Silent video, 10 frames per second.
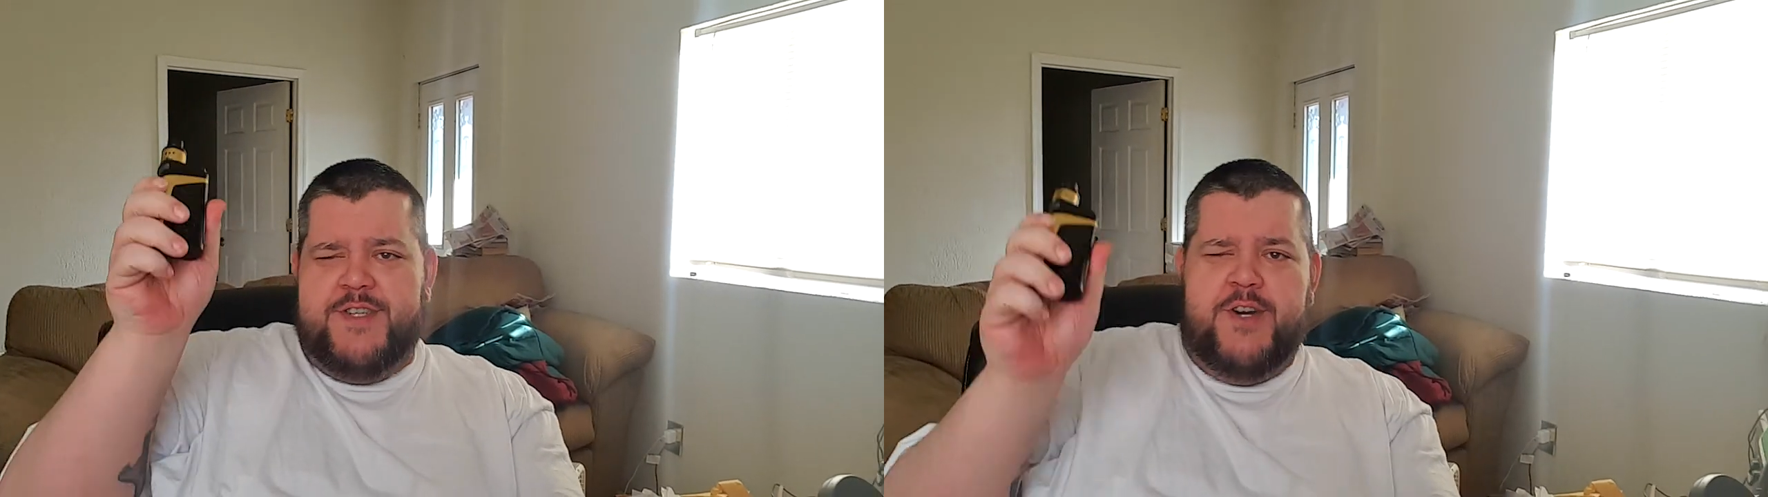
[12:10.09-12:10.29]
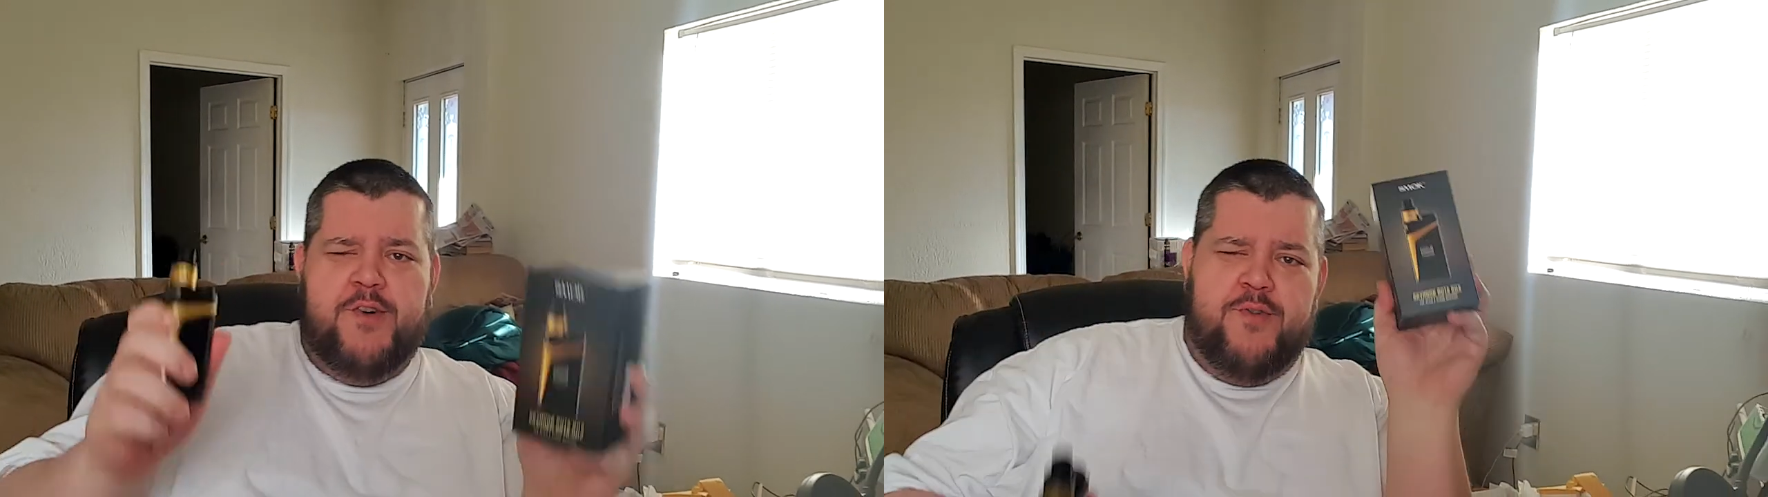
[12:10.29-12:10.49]

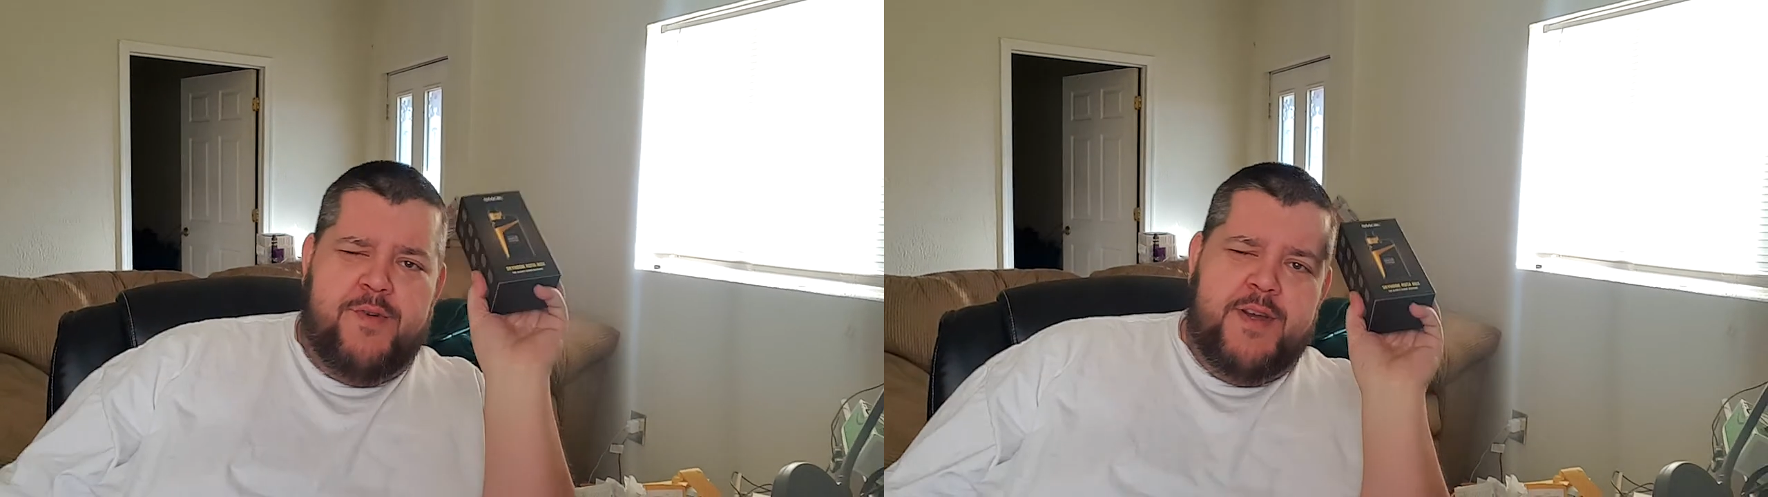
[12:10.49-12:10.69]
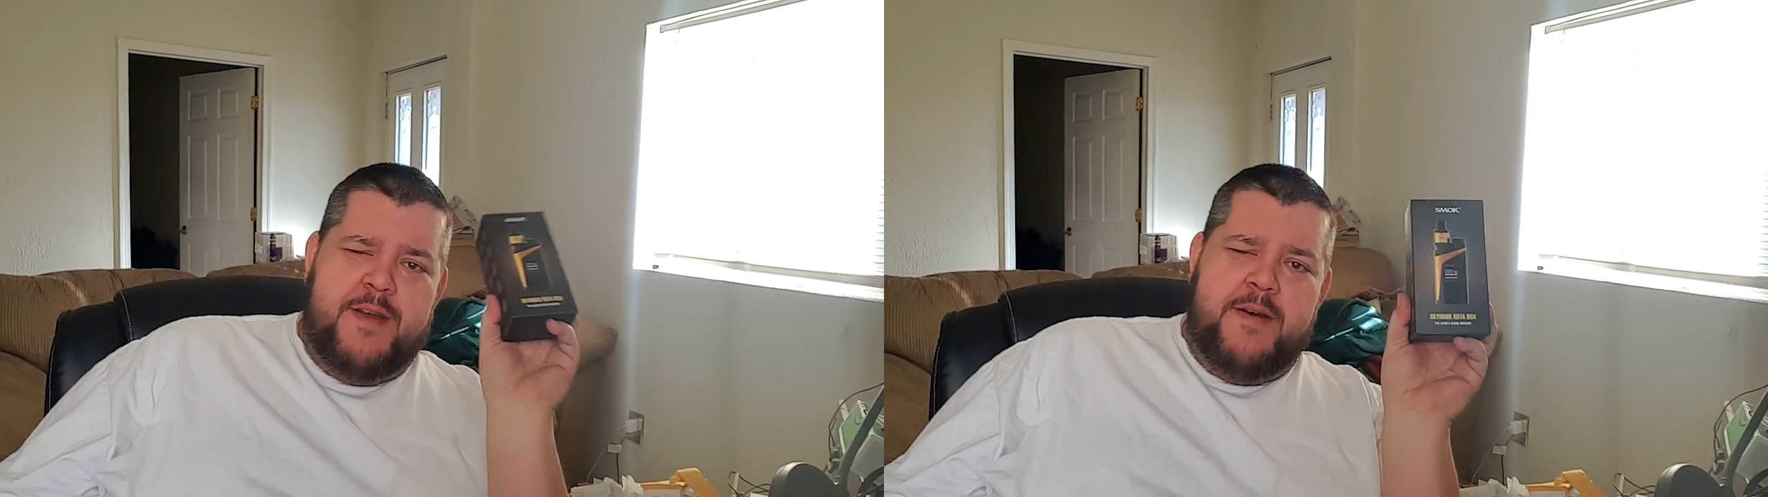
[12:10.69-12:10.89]
go
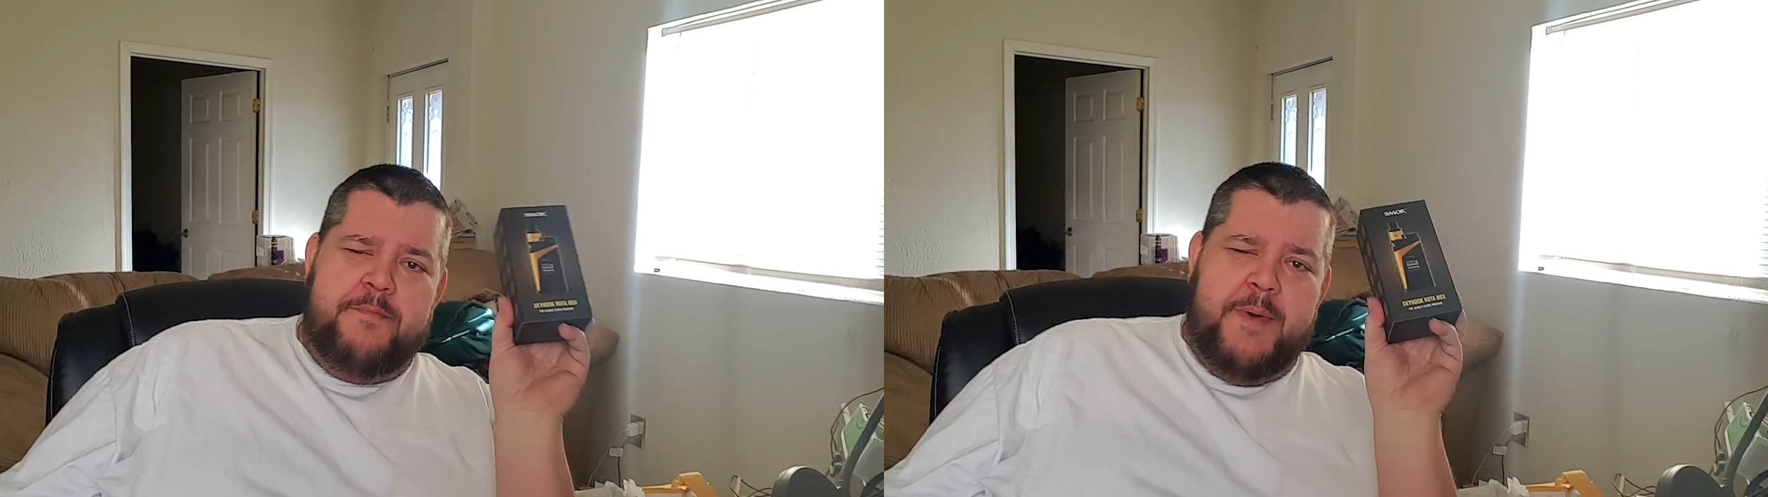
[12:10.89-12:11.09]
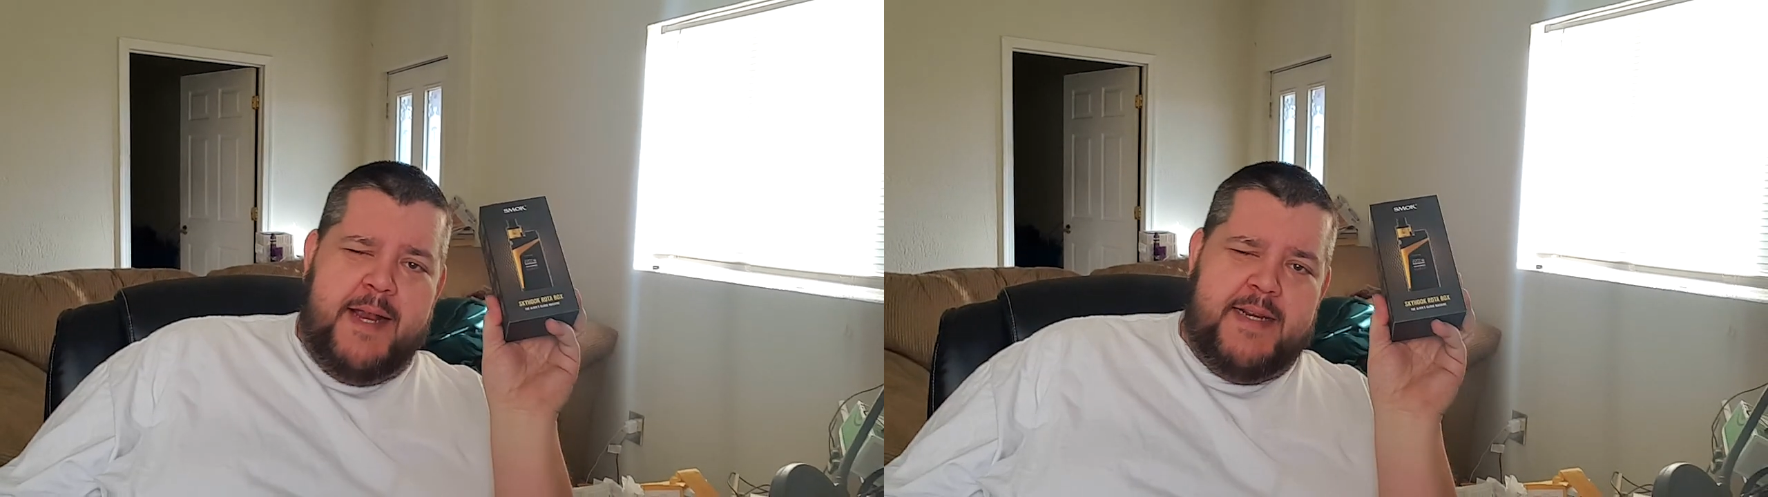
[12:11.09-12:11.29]

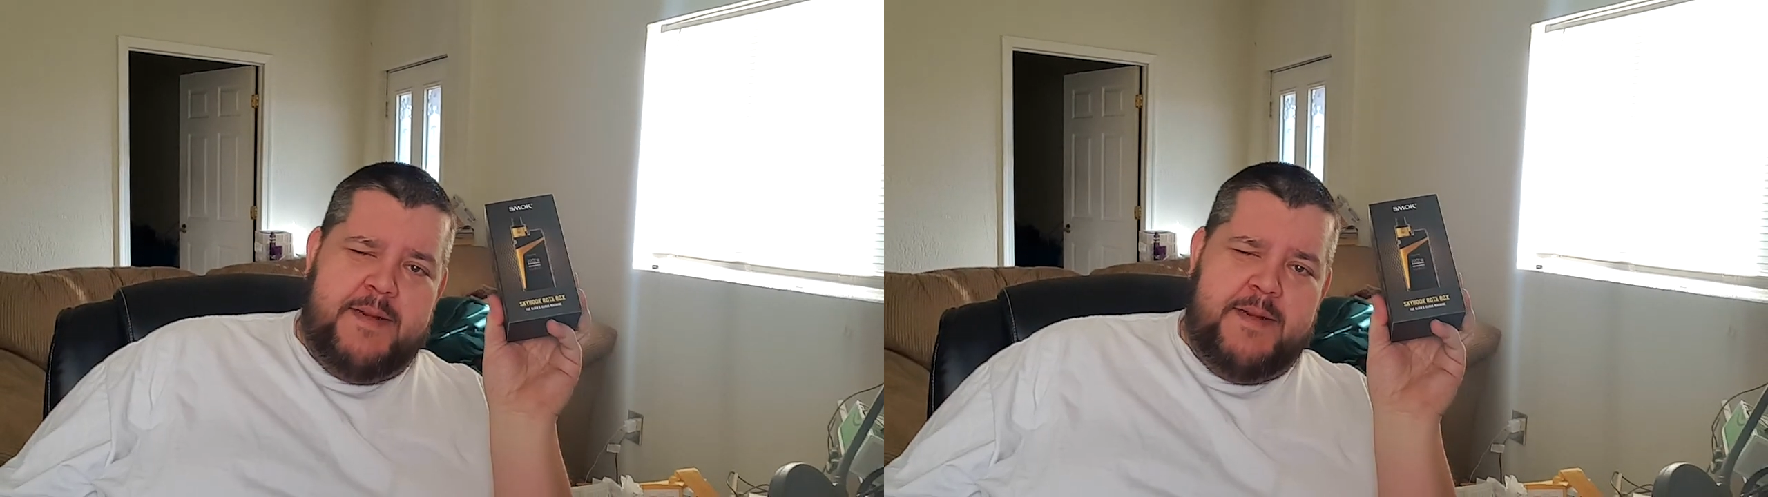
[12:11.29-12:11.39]
back in